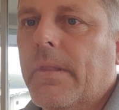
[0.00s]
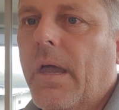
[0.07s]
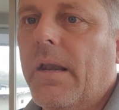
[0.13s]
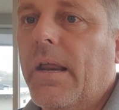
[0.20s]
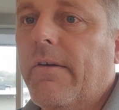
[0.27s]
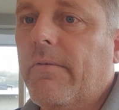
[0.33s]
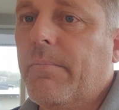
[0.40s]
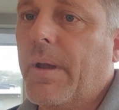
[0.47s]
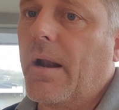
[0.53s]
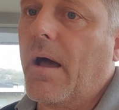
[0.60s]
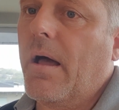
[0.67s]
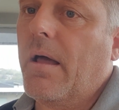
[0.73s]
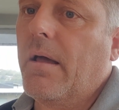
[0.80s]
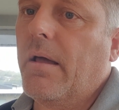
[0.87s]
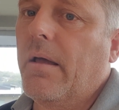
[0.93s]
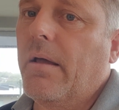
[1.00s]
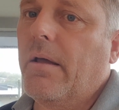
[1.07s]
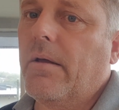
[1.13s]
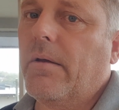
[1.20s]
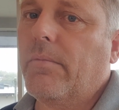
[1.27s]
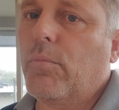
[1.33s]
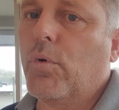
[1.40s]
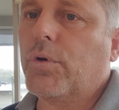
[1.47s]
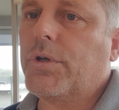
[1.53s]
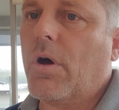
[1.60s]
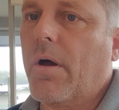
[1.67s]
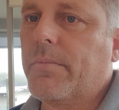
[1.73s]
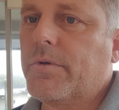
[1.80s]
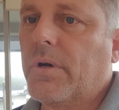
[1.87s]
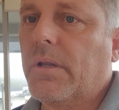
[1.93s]
And even better, more
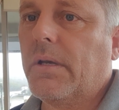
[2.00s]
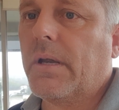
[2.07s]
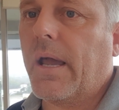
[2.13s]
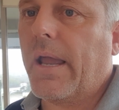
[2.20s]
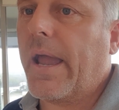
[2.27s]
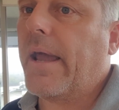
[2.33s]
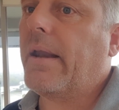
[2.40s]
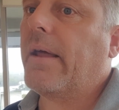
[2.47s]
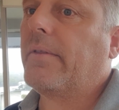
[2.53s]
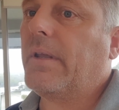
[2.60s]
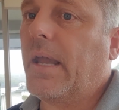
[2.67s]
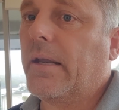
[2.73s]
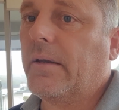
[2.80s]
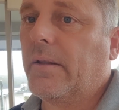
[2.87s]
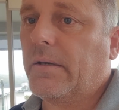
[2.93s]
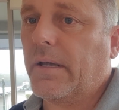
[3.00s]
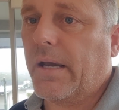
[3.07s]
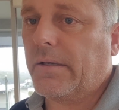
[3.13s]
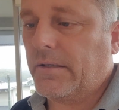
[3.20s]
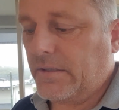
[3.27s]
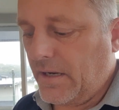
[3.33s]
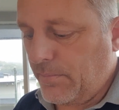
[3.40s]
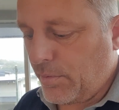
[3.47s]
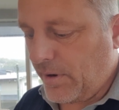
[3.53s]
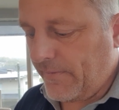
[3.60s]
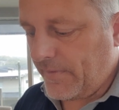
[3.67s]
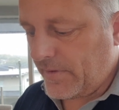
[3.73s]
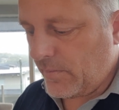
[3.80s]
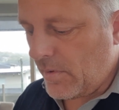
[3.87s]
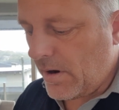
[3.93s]
time during the day and at the end of the day to
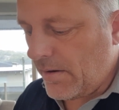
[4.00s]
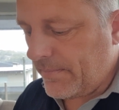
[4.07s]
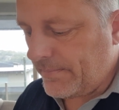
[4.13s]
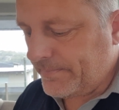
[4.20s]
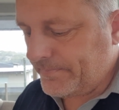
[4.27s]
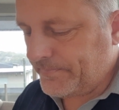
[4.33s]
debrief as well.